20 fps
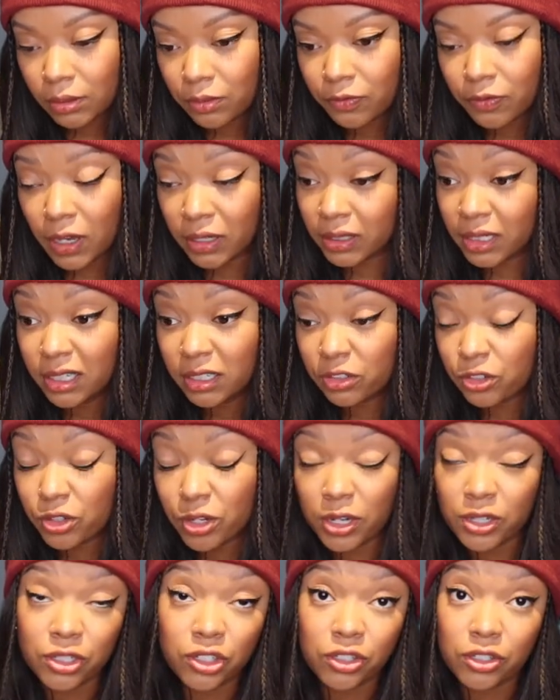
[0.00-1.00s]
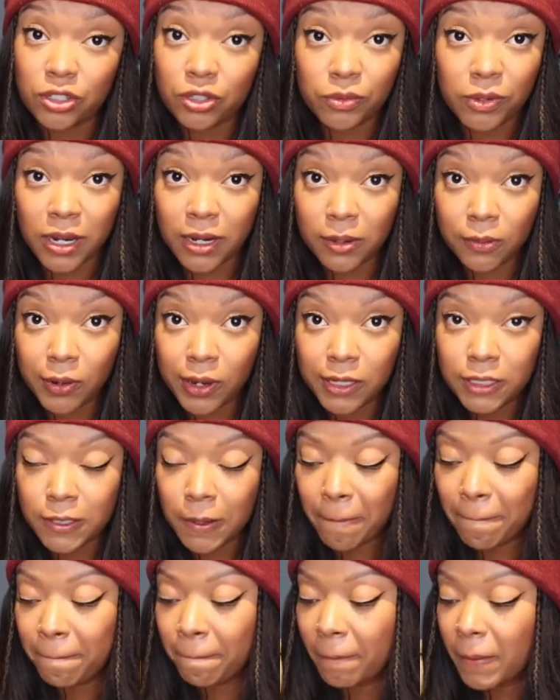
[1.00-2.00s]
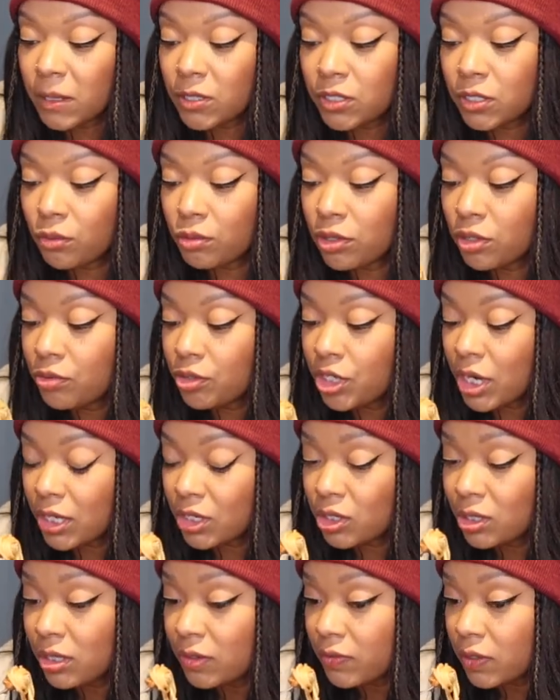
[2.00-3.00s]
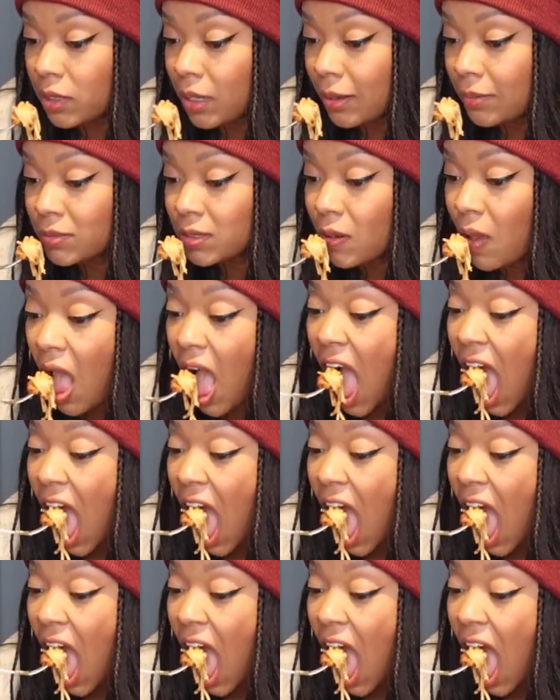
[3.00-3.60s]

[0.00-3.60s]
fuck it. Should I just do it anyways and deal with the rejection if it comes?